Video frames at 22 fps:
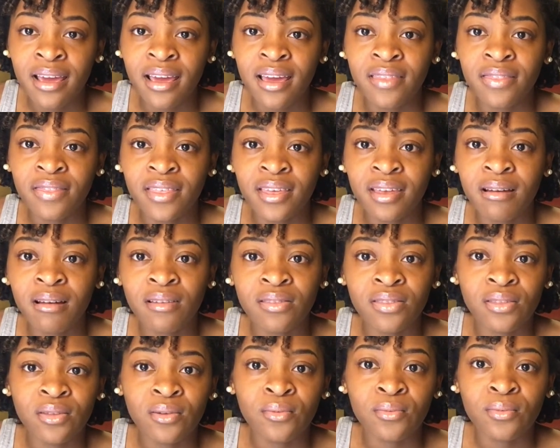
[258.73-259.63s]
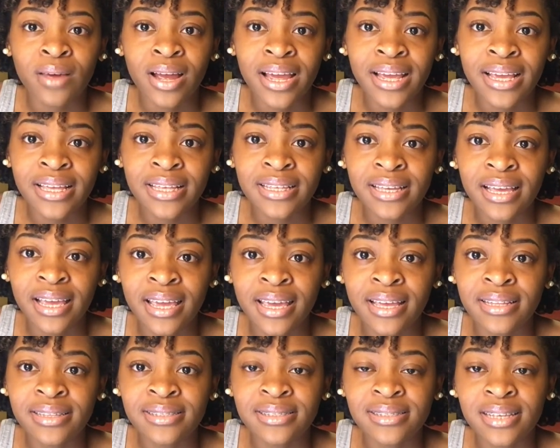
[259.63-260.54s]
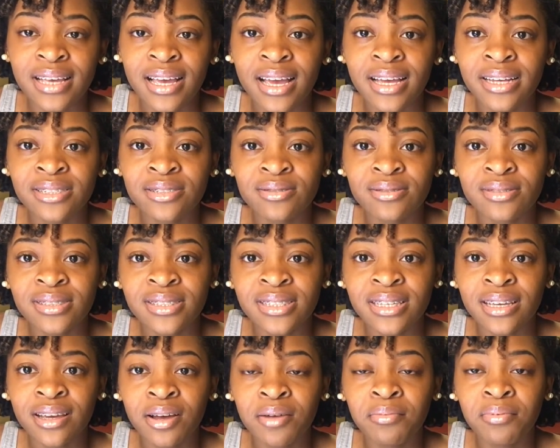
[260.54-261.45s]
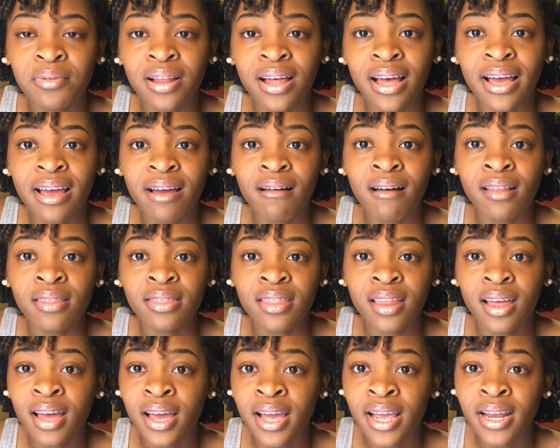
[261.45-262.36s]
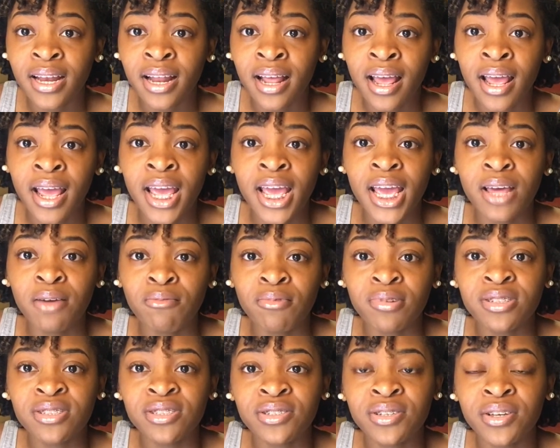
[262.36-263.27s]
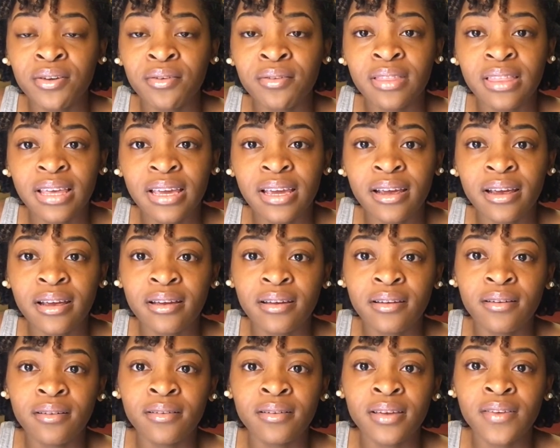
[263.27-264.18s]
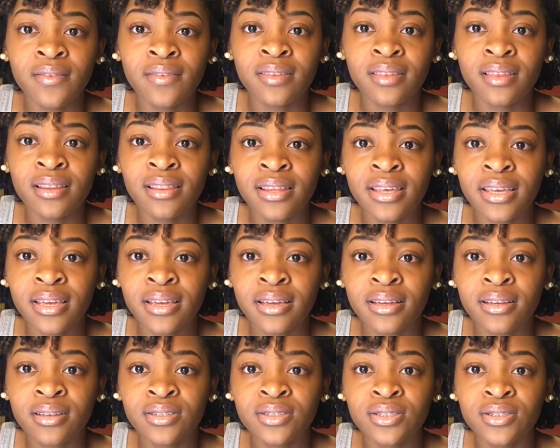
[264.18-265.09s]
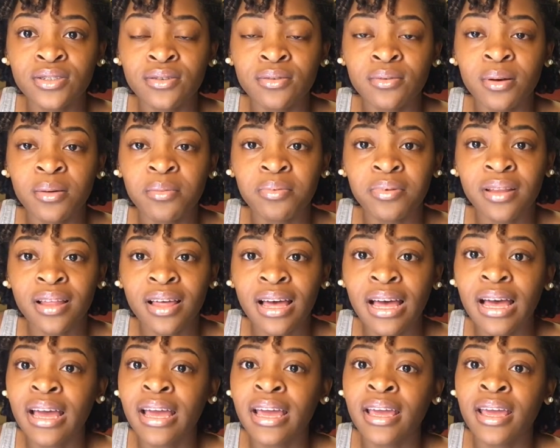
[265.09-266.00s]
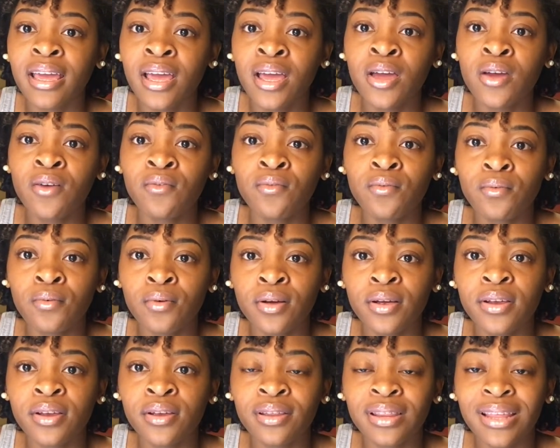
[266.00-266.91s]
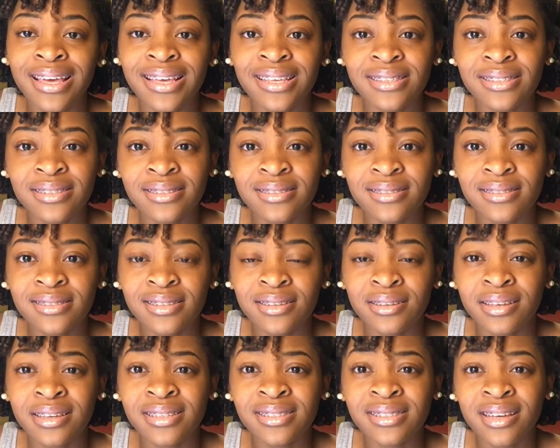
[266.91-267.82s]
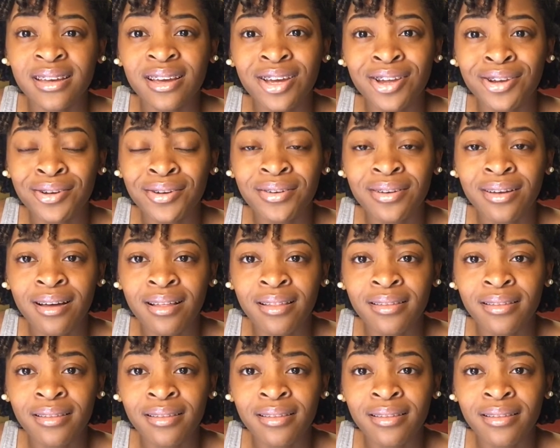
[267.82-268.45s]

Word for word: and then on the right hand side you'll see apply online and once you go there it'll give you the link to apply for your license it is a $100